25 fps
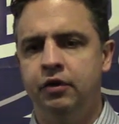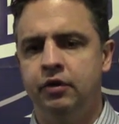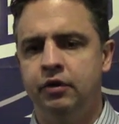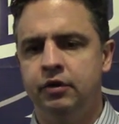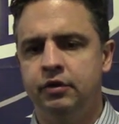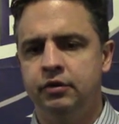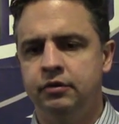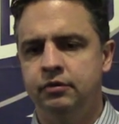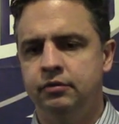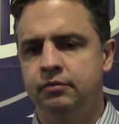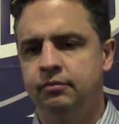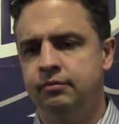
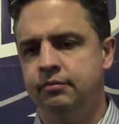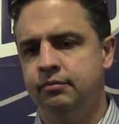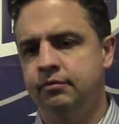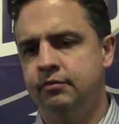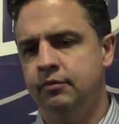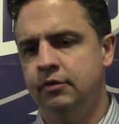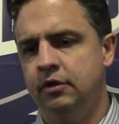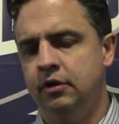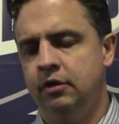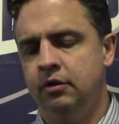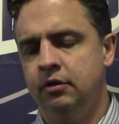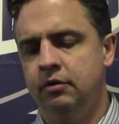can,
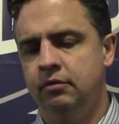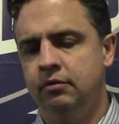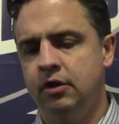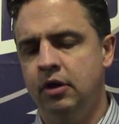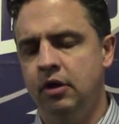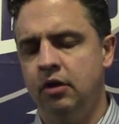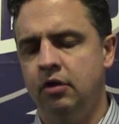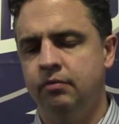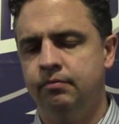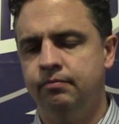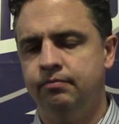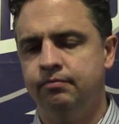you know.
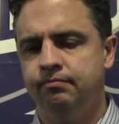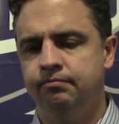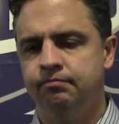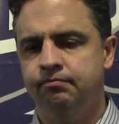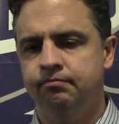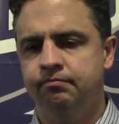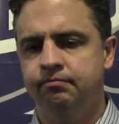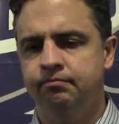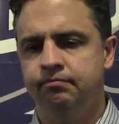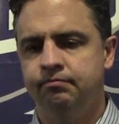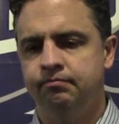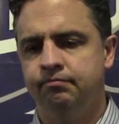Can you
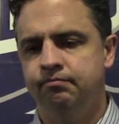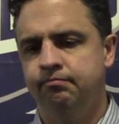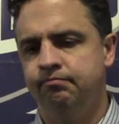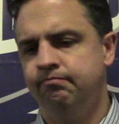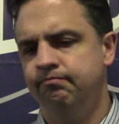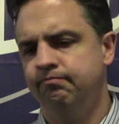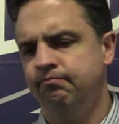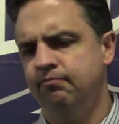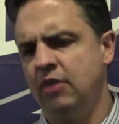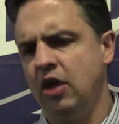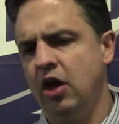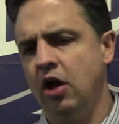pinpoint
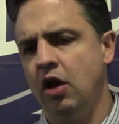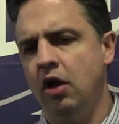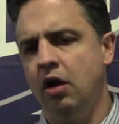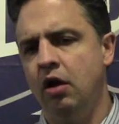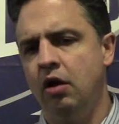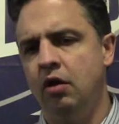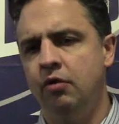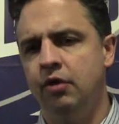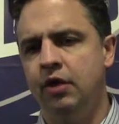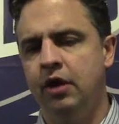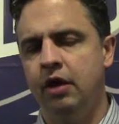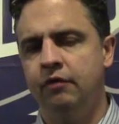anything? No,
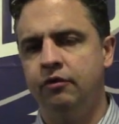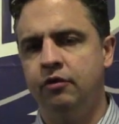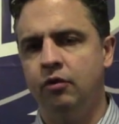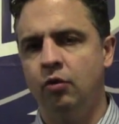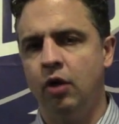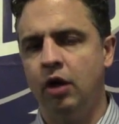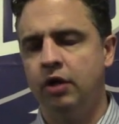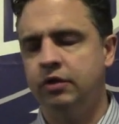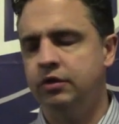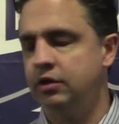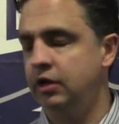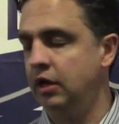we'd have to
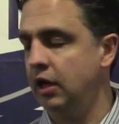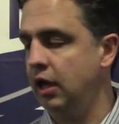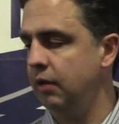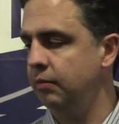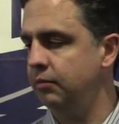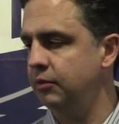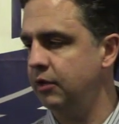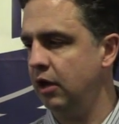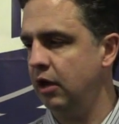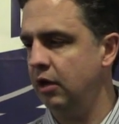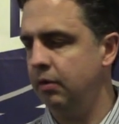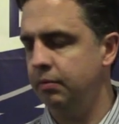watch the game
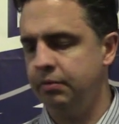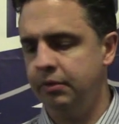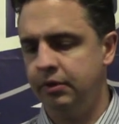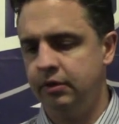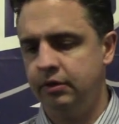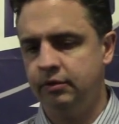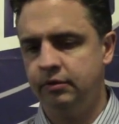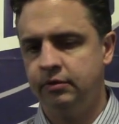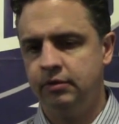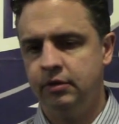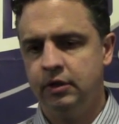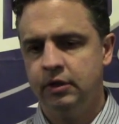tape. and.
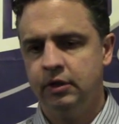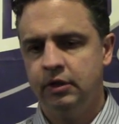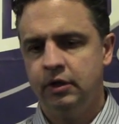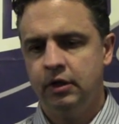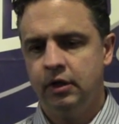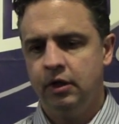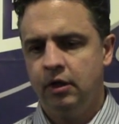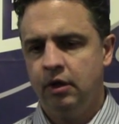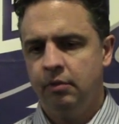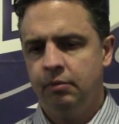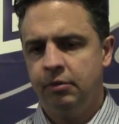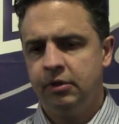
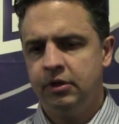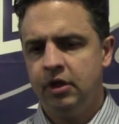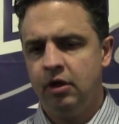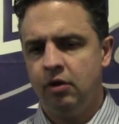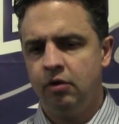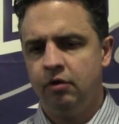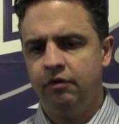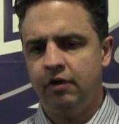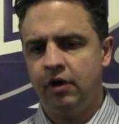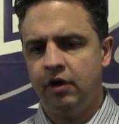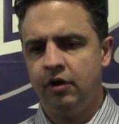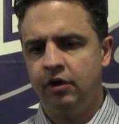But they were
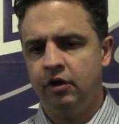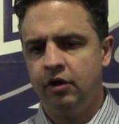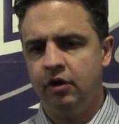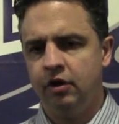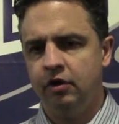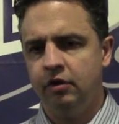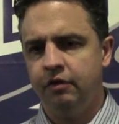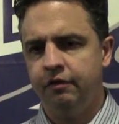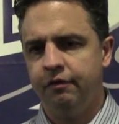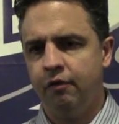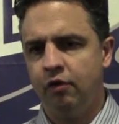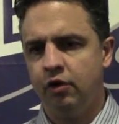very good on
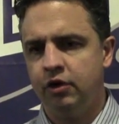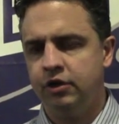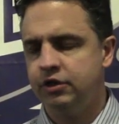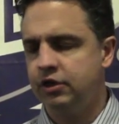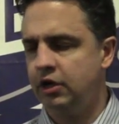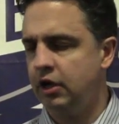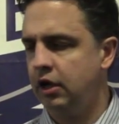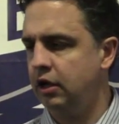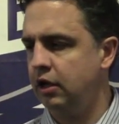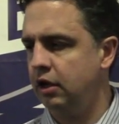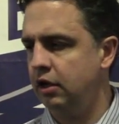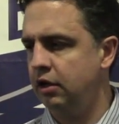the
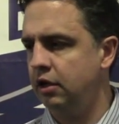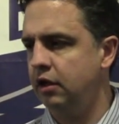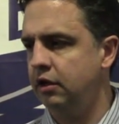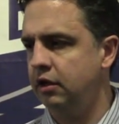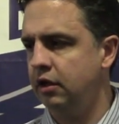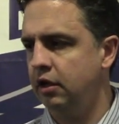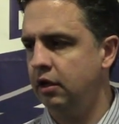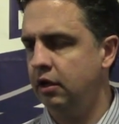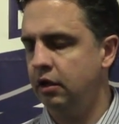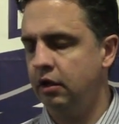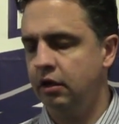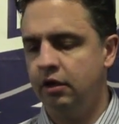forecheck. I thought they
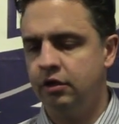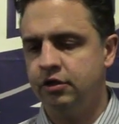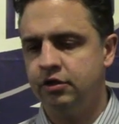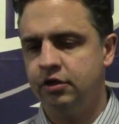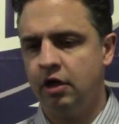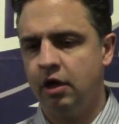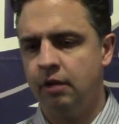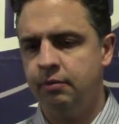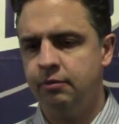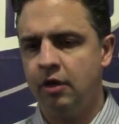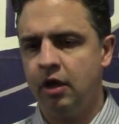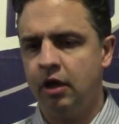did a good
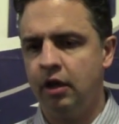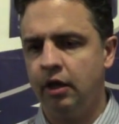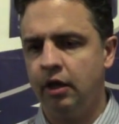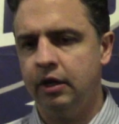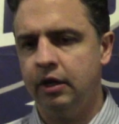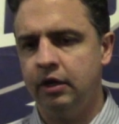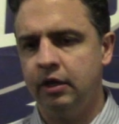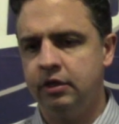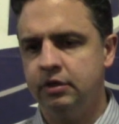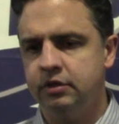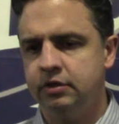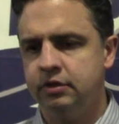job not
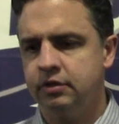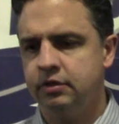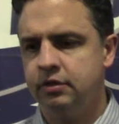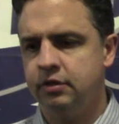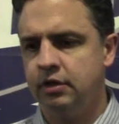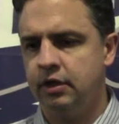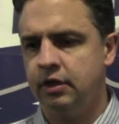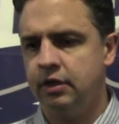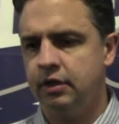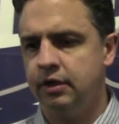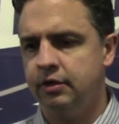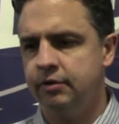us
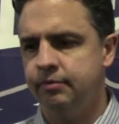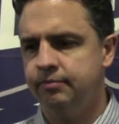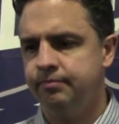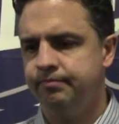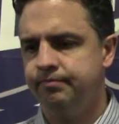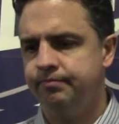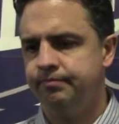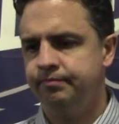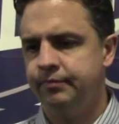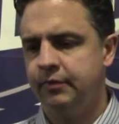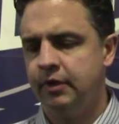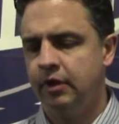uh,
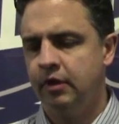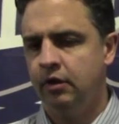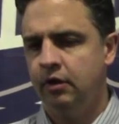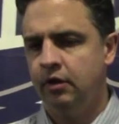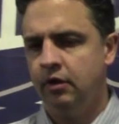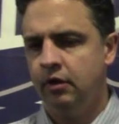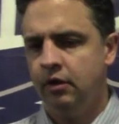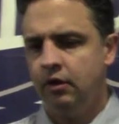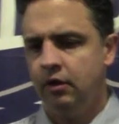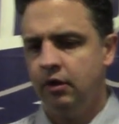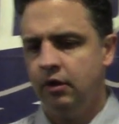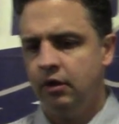
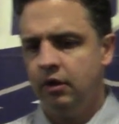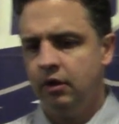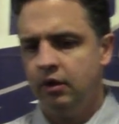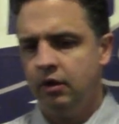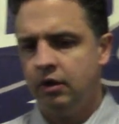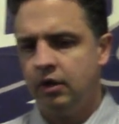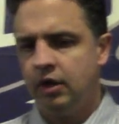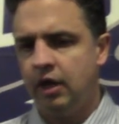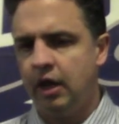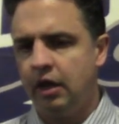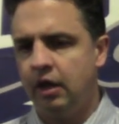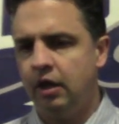
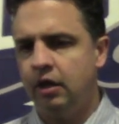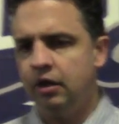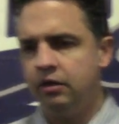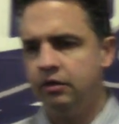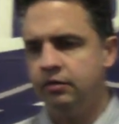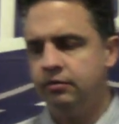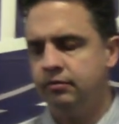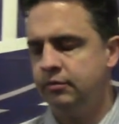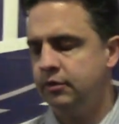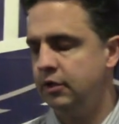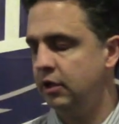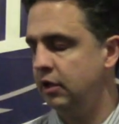get
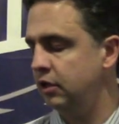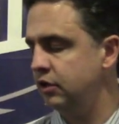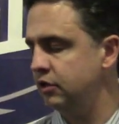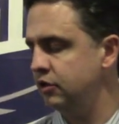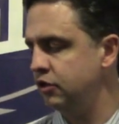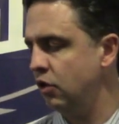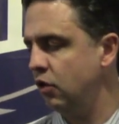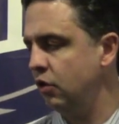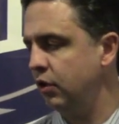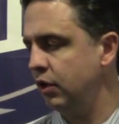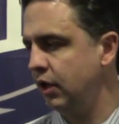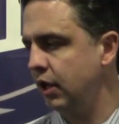into their
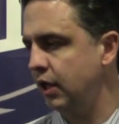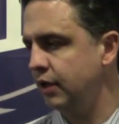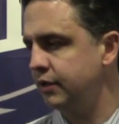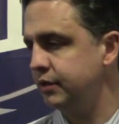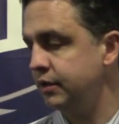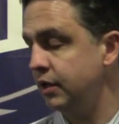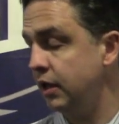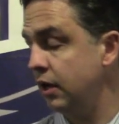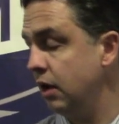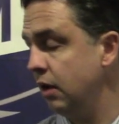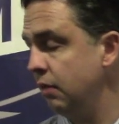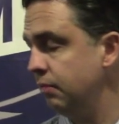zone and get
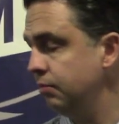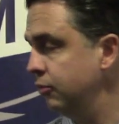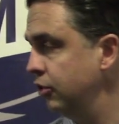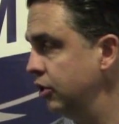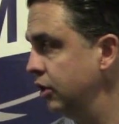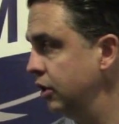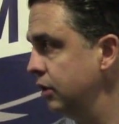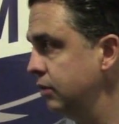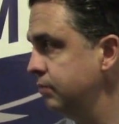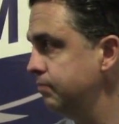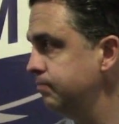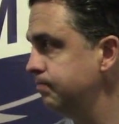set up, really